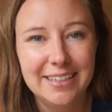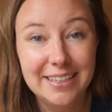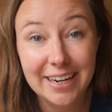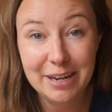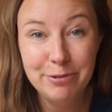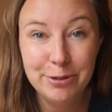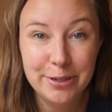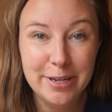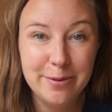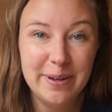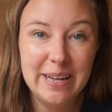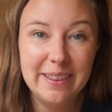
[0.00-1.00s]
Today I'm
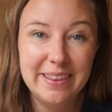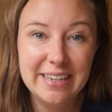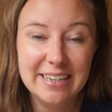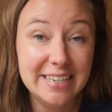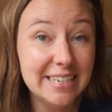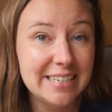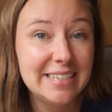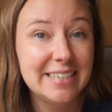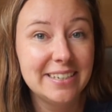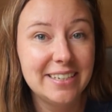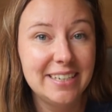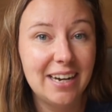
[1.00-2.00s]
talking about the
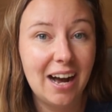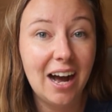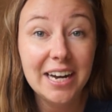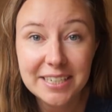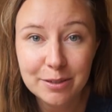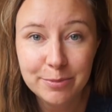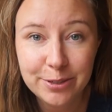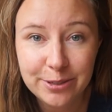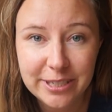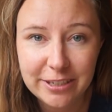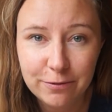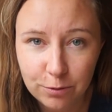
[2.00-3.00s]
necessary items you
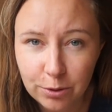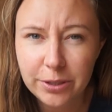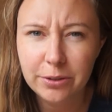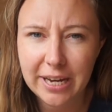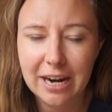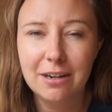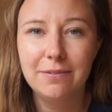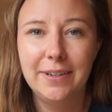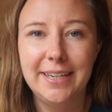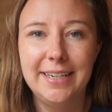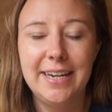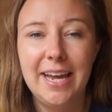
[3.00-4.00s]
need for your
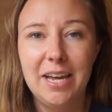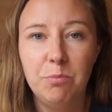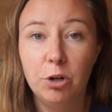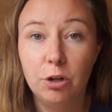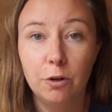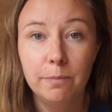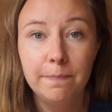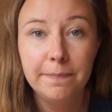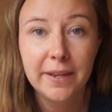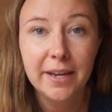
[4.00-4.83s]
caravan and motorhome.